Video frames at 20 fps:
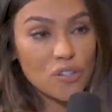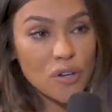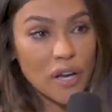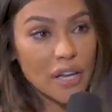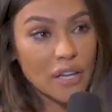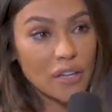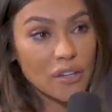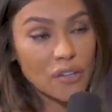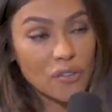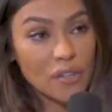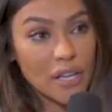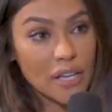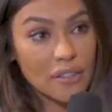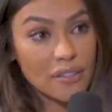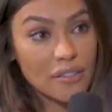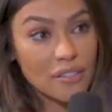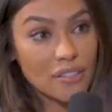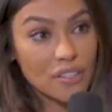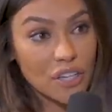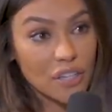to try and
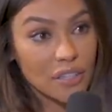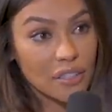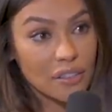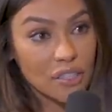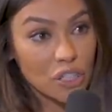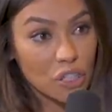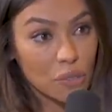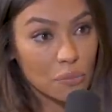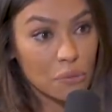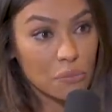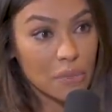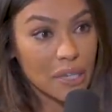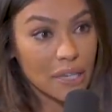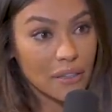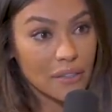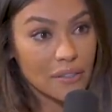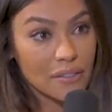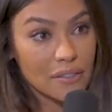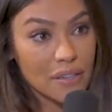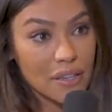create these good human
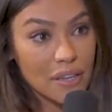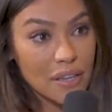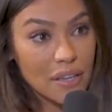beings.